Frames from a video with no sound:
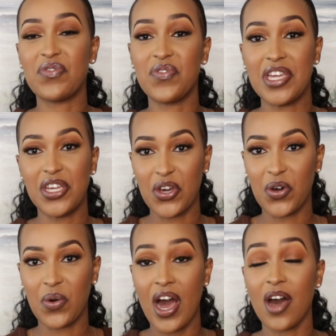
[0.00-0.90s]

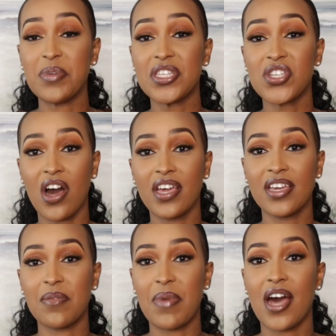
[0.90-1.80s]
video, I'll be
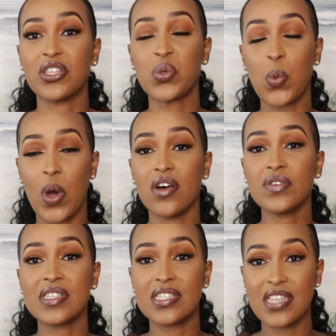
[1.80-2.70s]
talking about
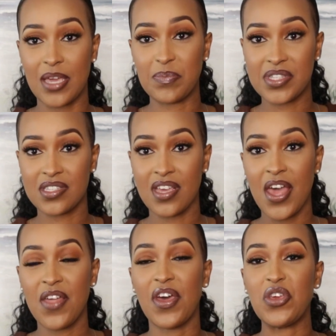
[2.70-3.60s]
12 steps
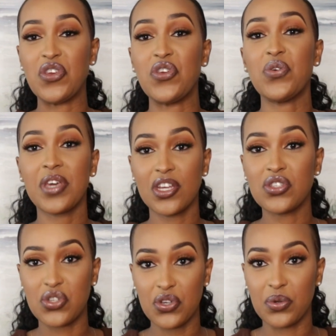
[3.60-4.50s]
that you
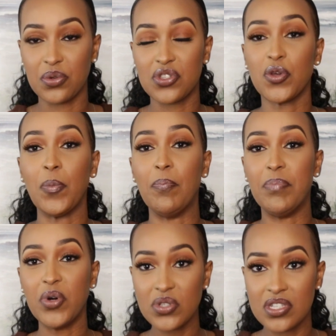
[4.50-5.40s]
can do to
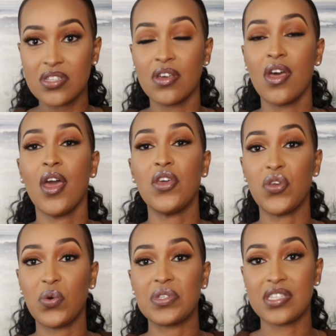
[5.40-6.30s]
boost
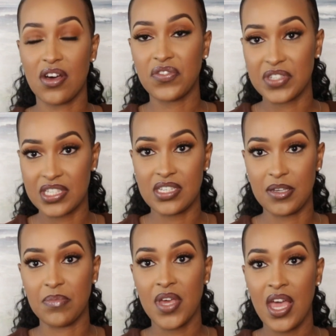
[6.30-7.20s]
your
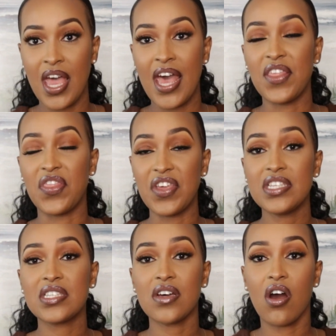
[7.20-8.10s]
self-esteem.
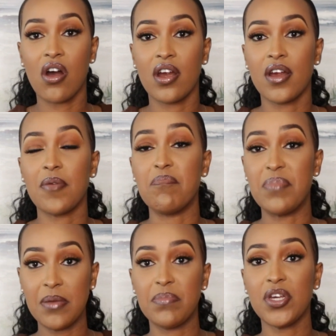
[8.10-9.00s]
These are
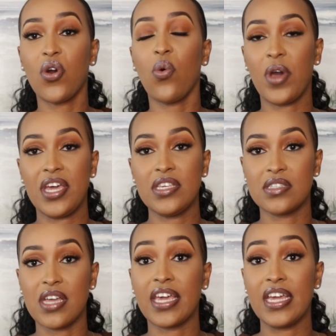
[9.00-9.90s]
biblical
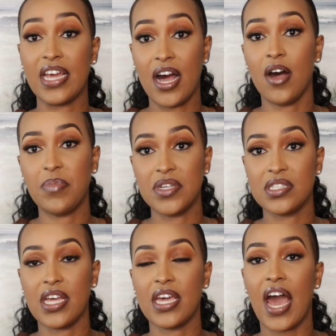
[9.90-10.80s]
ways that can help
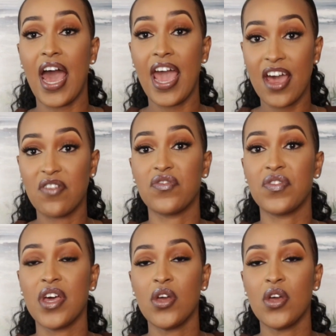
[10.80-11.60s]
us. Like, I have